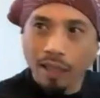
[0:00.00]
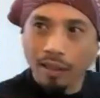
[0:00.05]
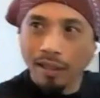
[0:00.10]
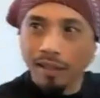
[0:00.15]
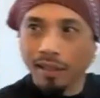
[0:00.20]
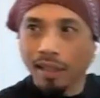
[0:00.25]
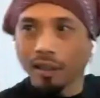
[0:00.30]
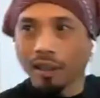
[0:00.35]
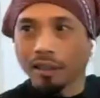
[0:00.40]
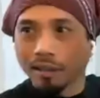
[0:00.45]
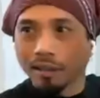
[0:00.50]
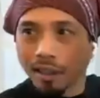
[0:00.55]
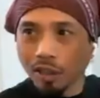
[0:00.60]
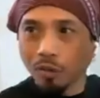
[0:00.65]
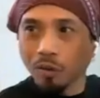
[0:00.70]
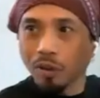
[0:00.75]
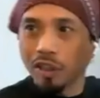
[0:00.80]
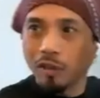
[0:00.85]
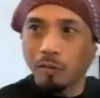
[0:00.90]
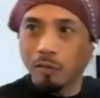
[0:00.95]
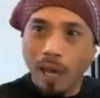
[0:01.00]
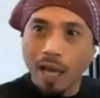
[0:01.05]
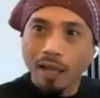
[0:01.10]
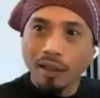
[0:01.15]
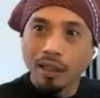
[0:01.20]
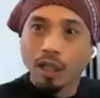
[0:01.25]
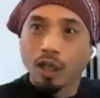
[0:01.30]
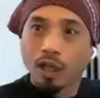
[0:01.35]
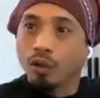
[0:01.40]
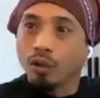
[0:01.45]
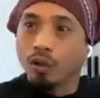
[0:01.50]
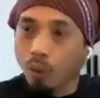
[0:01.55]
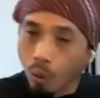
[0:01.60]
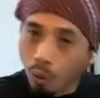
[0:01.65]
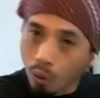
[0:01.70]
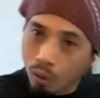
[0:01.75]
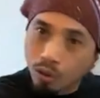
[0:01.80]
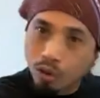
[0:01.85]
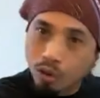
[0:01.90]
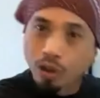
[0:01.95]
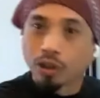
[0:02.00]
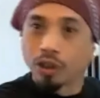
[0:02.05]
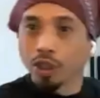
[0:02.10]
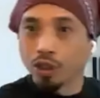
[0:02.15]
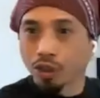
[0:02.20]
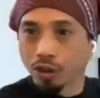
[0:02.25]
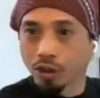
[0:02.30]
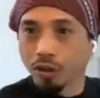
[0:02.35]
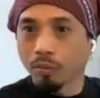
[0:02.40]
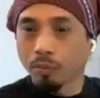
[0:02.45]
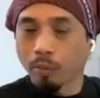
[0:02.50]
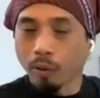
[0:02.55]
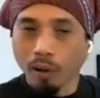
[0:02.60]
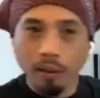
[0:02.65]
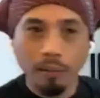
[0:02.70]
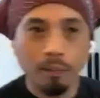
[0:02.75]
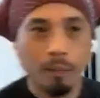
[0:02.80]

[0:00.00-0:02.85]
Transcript: and not necessarily disrespect the oral traditional